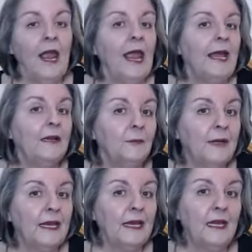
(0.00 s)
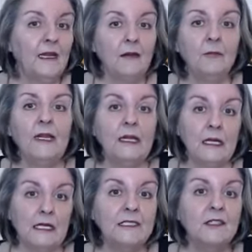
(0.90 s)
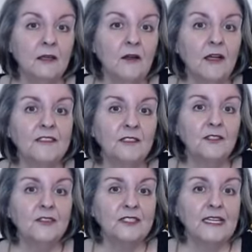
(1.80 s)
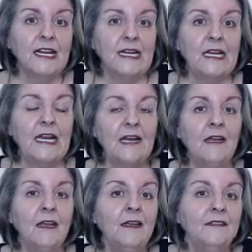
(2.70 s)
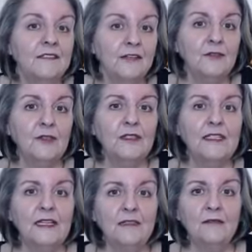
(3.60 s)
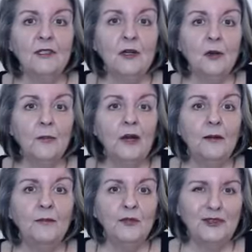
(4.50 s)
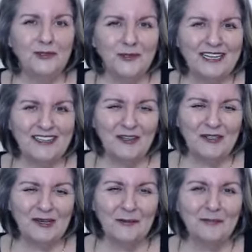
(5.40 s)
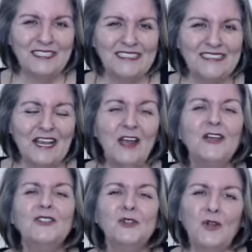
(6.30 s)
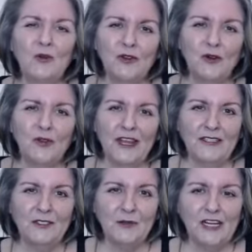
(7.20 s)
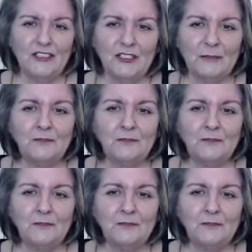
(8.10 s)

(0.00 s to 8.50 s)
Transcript: and it may be against the laws in your state, and definitely, you know, a problem with the credit card companies. So don't go that direction.